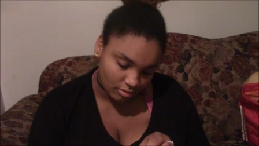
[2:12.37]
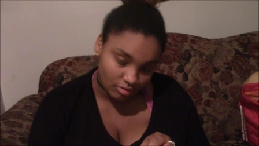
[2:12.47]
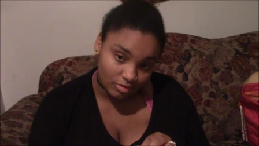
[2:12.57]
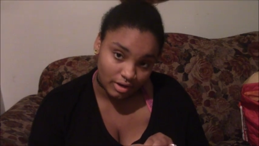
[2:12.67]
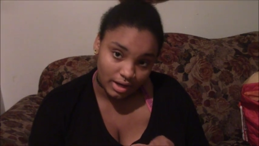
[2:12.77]

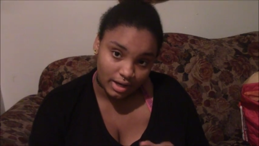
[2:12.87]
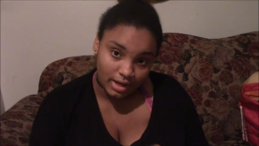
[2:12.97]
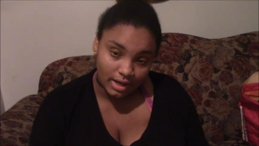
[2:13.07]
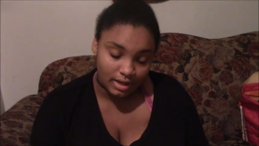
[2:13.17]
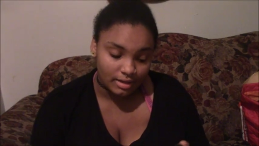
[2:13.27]

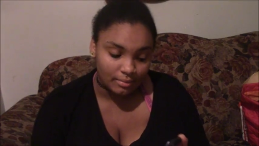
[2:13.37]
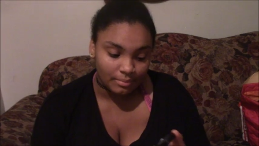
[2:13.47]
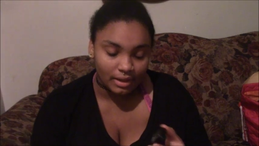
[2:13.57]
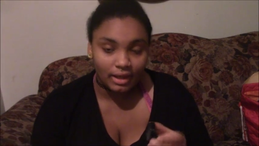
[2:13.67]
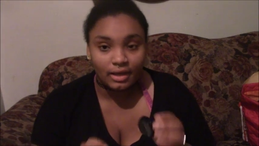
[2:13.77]
gray, and a
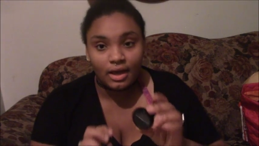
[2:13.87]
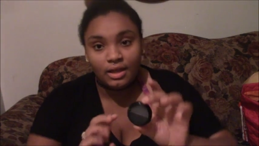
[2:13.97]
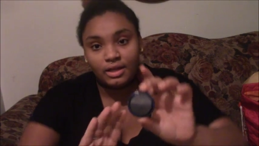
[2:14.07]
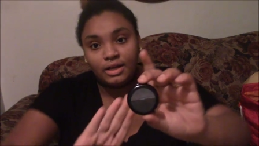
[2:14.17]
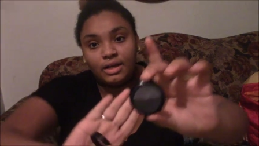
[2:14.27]
black
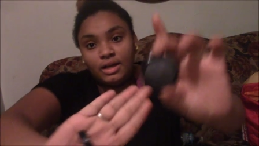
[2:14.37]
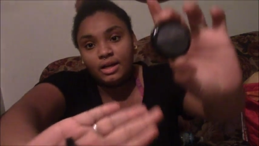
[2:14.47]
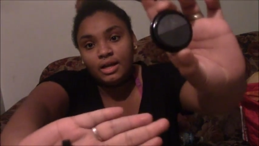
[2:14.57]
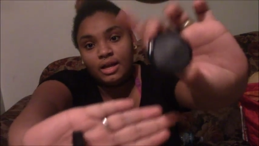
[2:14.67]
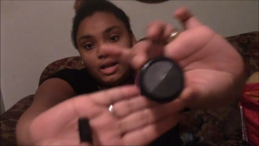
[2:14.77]
color.
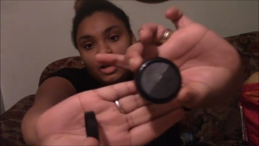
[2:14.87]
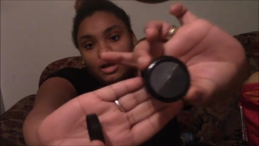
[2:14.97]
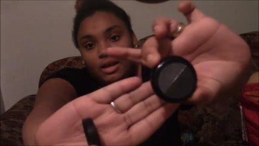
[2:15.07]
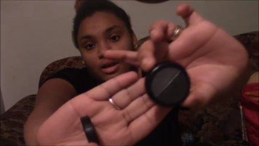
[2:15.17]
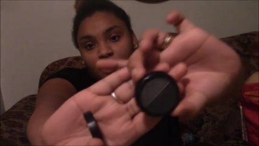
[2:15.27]

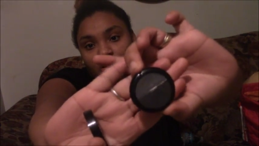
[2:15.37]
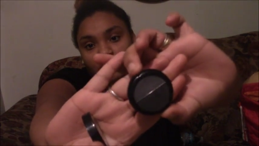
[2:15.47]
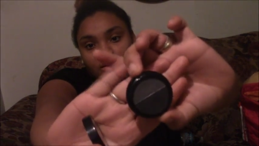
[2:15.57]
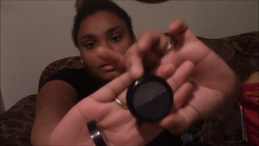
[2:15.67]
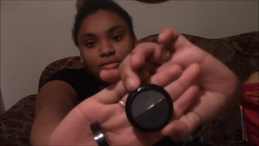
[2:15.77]

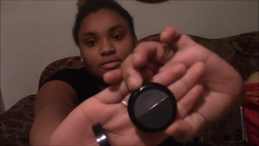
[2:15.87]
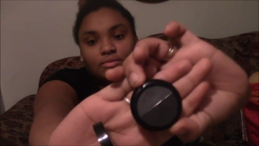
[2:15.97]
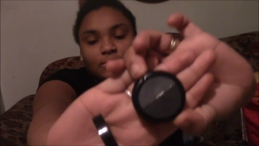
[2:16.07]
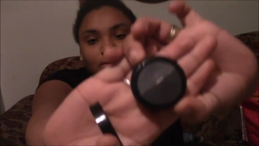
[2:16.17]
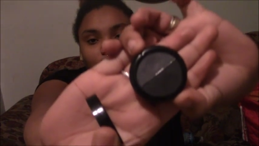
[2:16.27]
And this is
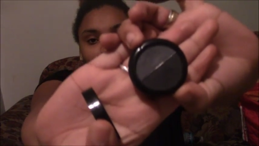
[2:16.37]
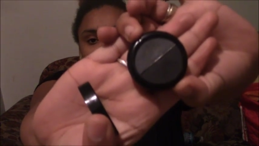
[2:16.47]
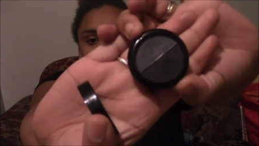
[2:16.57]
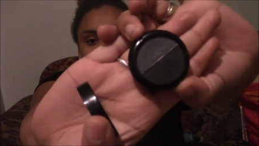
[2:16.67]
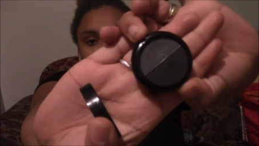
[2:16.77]
what this
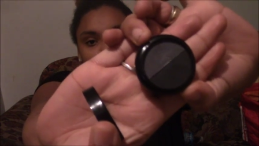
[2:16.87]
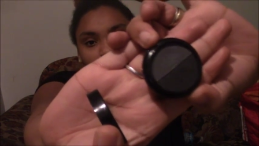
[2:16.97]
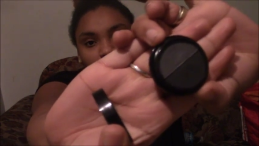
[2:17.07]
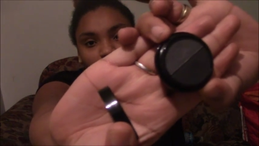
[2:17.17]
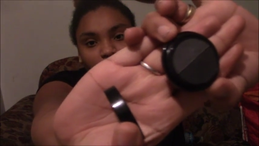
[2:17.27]
one looks
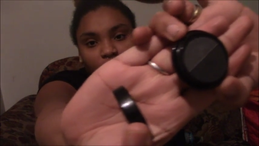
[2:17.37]
like.